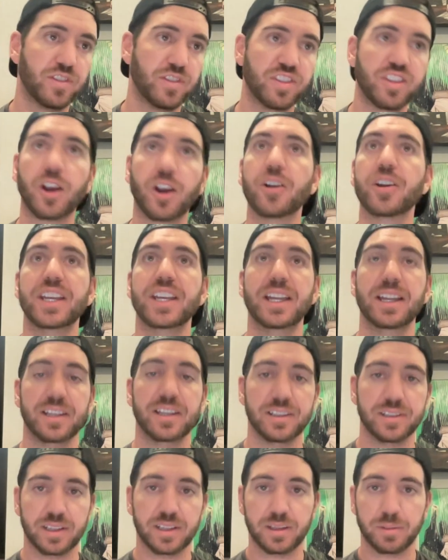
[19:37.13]
30
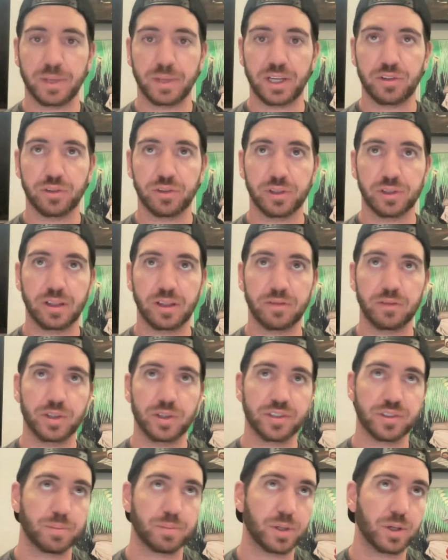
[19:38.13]
innings at the major league level
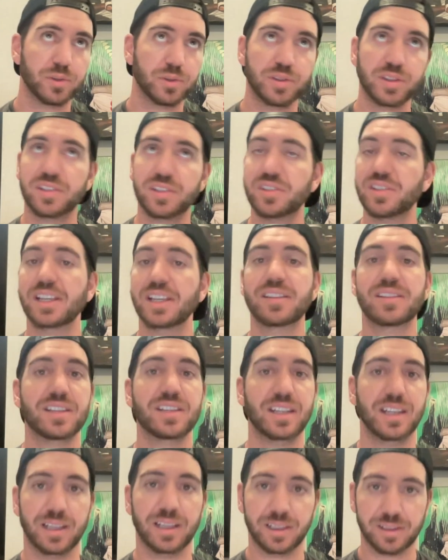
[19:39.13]
as opposed to
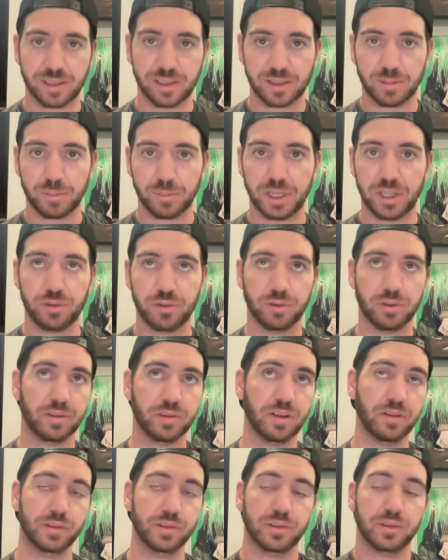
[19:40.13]
60 innings at the major league
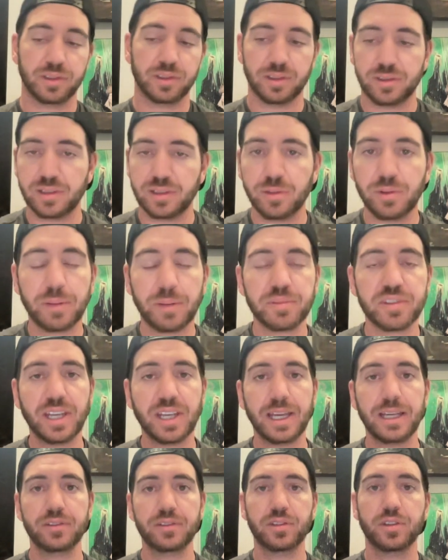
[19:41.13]
level. You see what I'm
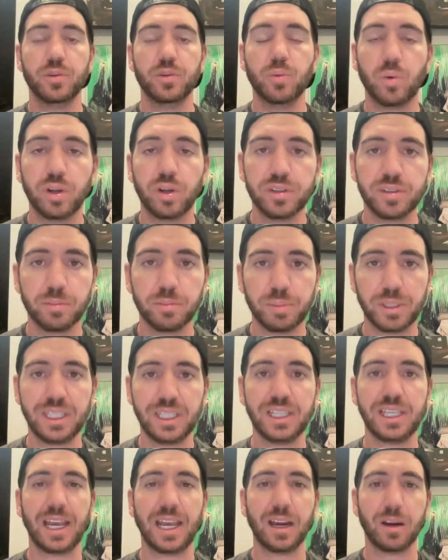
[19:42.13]
saying? So you want to be
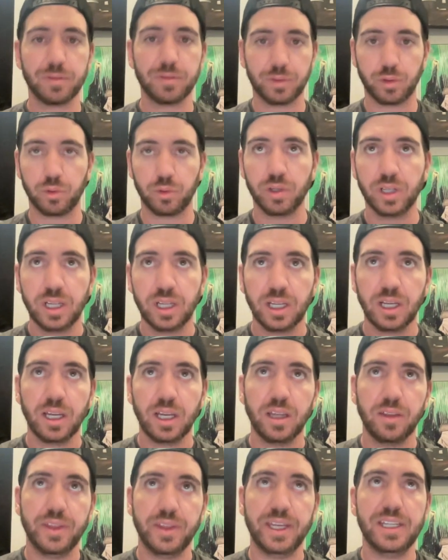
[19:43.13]
careful
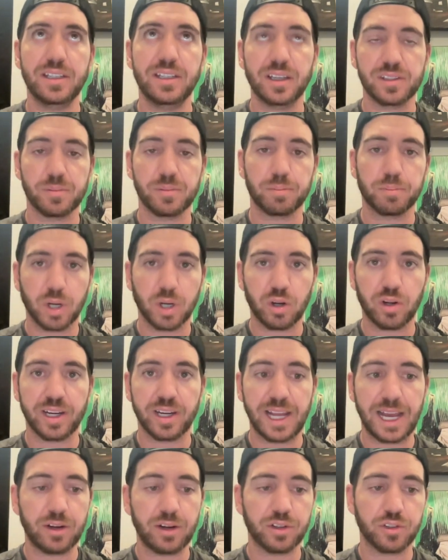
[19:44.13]
that he doesn't burn
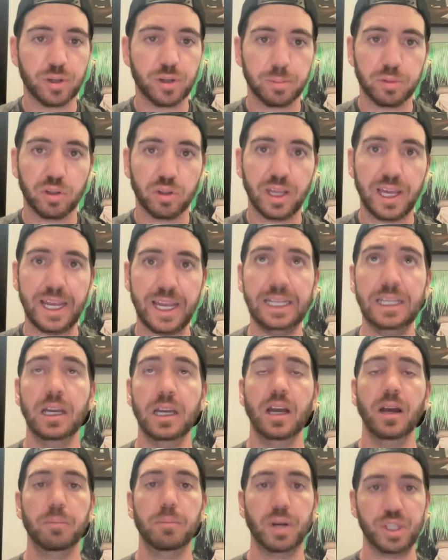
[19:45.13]
it out at AAA,
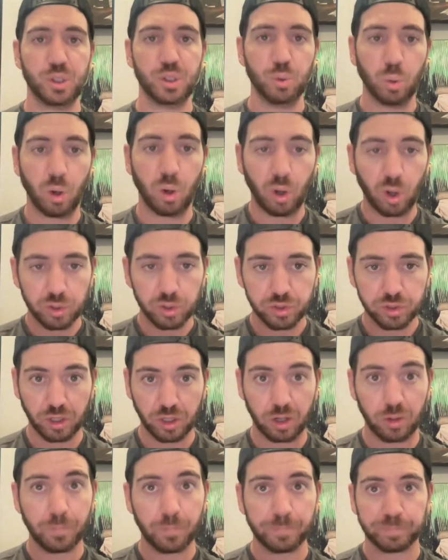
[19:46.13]
but you
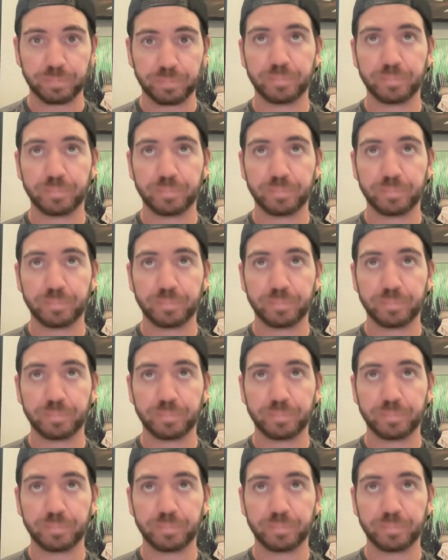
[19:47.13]
also